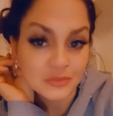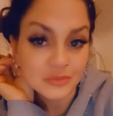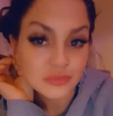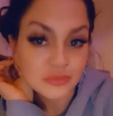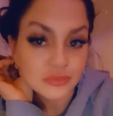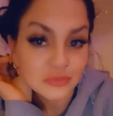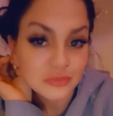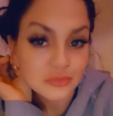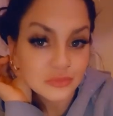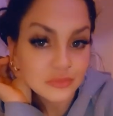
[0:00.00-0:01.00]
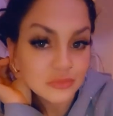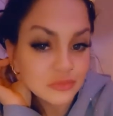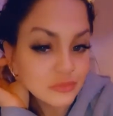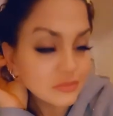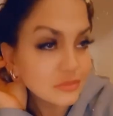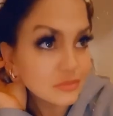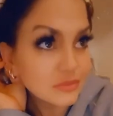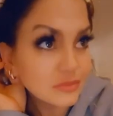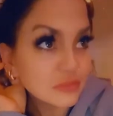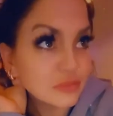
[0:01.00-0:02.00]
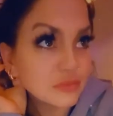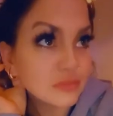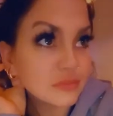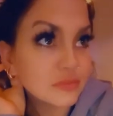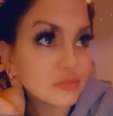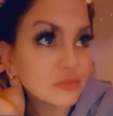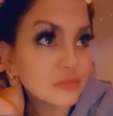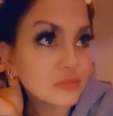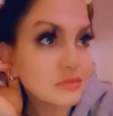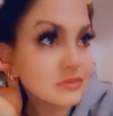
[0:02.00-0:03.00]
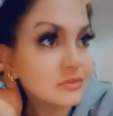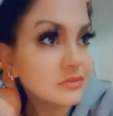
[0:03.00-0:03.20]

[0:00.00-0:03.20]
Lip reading: No one is speaking in this clip.